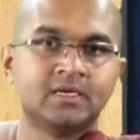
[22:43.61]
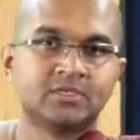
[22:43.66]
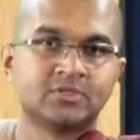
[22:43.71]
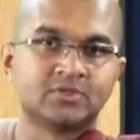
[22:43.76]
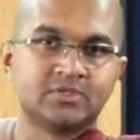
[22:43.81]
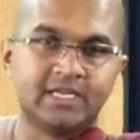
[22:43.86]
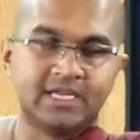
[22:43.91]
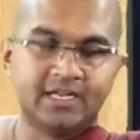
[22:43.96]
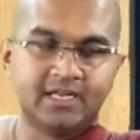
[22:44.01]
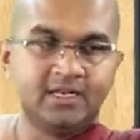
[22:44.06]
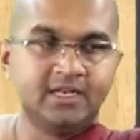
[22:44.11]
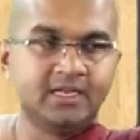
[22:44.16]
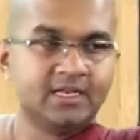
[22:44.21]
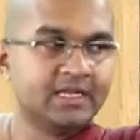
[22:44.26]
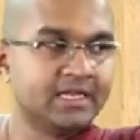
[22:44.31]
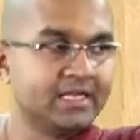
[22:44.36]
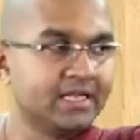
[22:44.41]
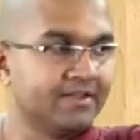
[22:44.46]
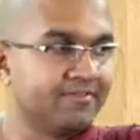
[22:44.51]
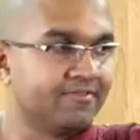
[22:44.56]
So then
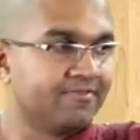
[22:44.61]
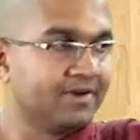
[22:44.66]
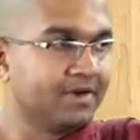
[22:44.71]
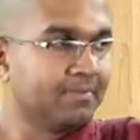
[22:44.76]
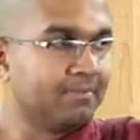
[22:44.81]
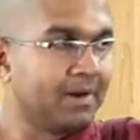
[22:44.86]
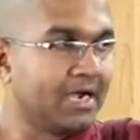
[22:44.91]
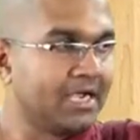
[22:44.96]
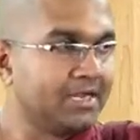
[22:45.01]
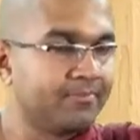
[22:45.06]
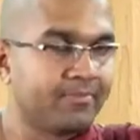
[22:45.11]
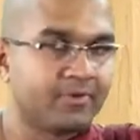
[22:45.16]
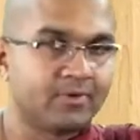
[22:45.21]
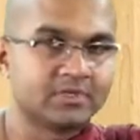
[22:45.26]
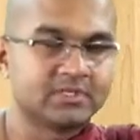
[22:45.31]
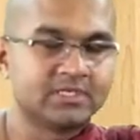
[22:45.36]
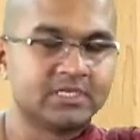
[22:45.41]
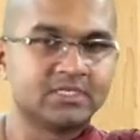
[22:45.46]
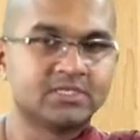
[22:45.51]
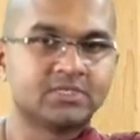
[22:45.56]
if a mind
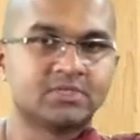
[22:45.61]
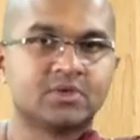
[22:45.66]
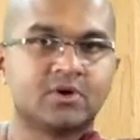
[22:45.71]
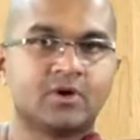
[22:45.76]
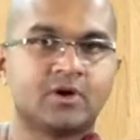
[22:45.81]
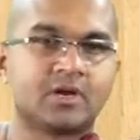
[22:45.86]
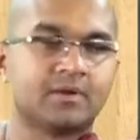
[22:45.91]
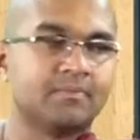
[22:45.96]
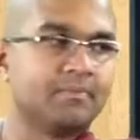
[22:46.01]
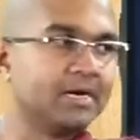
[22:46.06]
process or a